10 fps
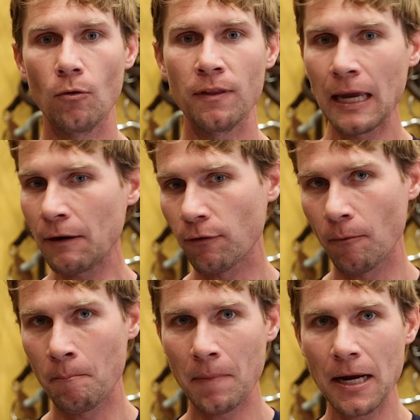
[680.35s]
the
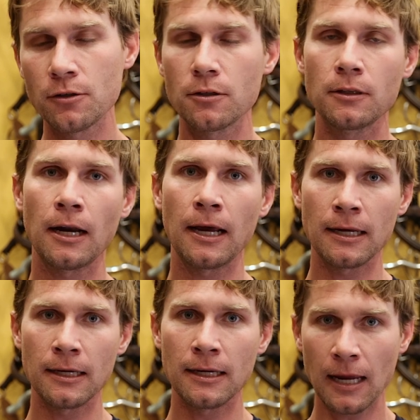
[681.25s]
information that
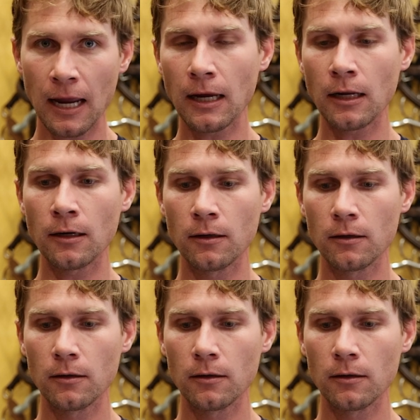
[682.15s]
I gain,